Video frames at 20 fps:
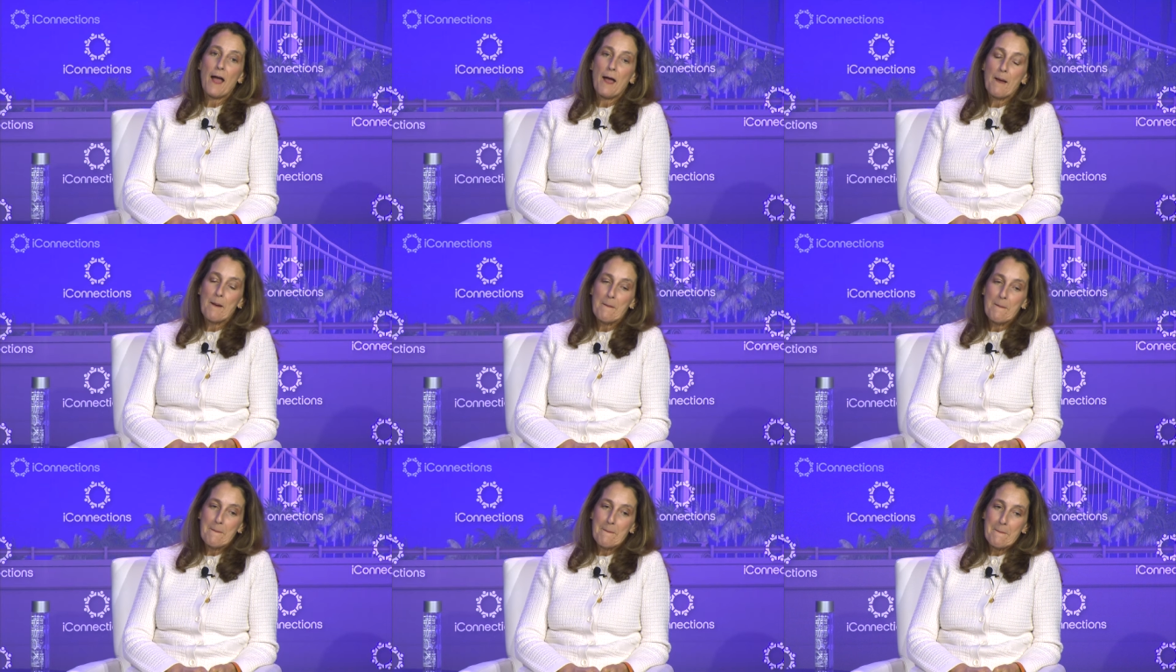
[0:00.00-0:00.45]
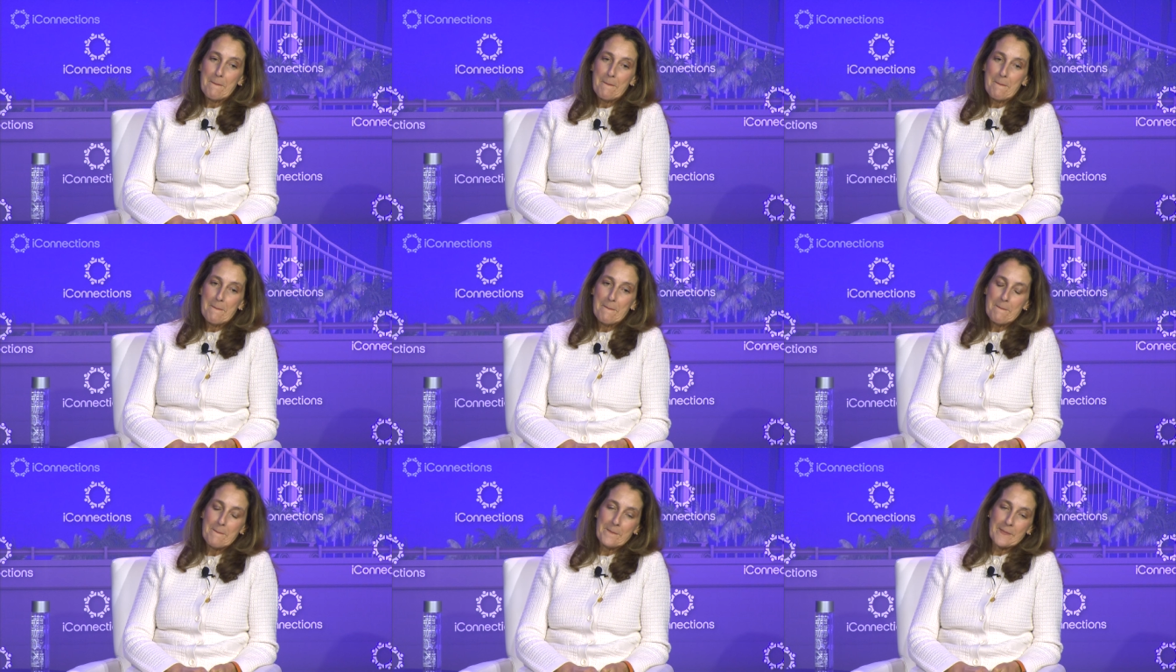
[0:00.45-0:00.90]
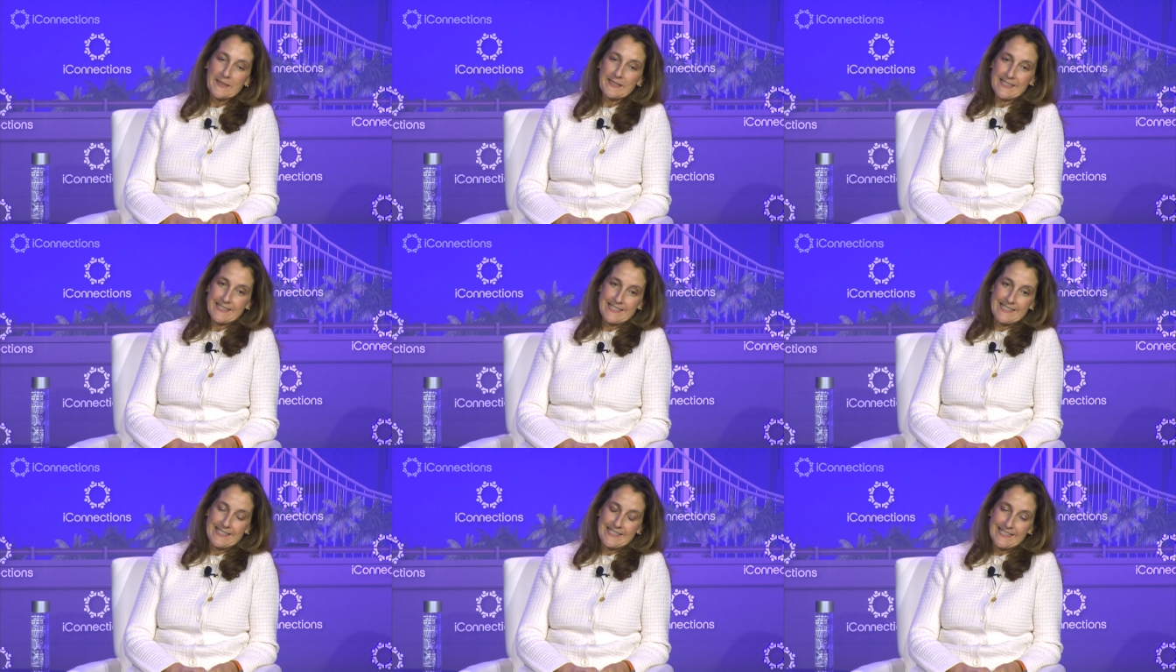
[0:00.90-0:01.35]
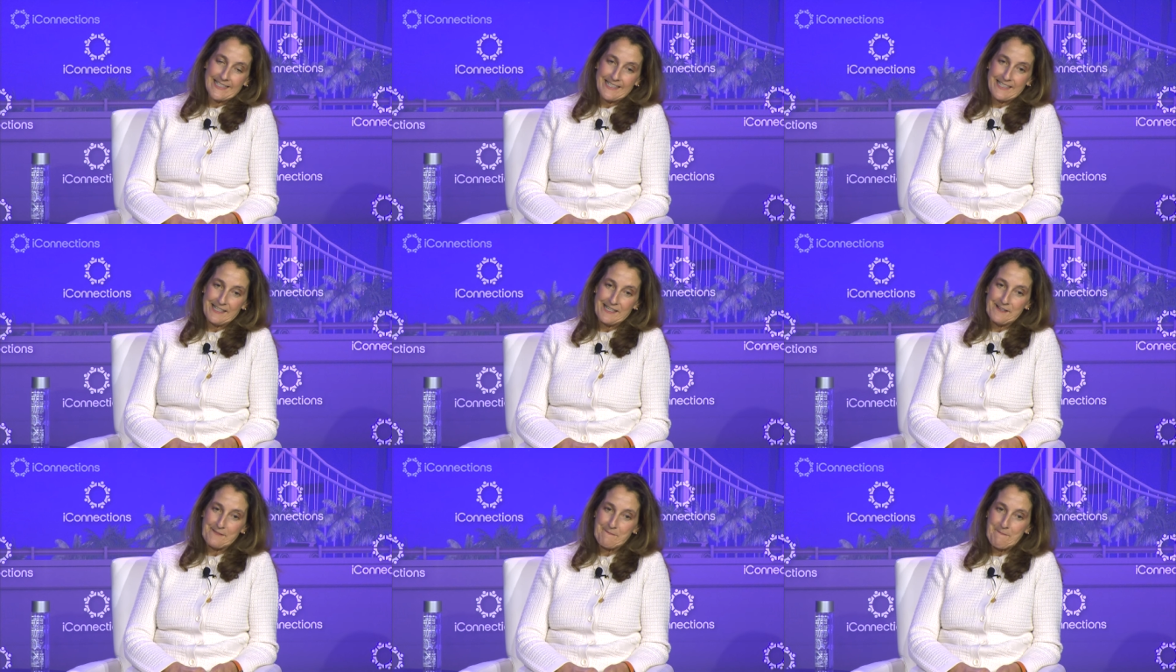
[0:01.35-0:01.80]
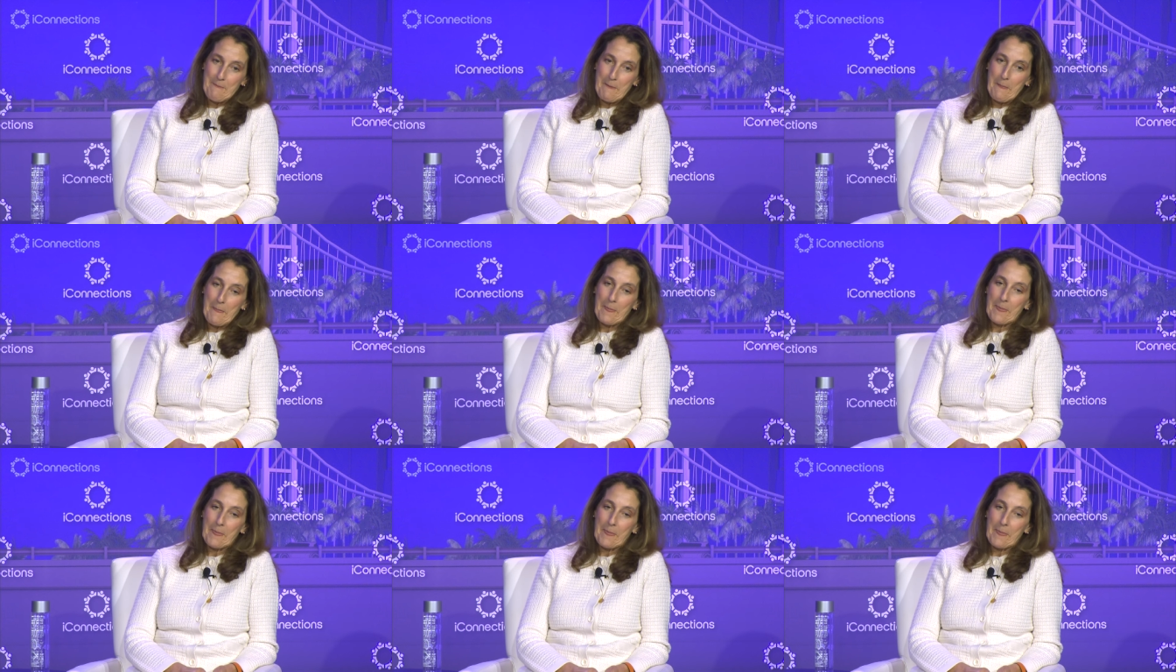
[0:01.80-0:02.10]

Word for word: um, rile you up the see. wrong way.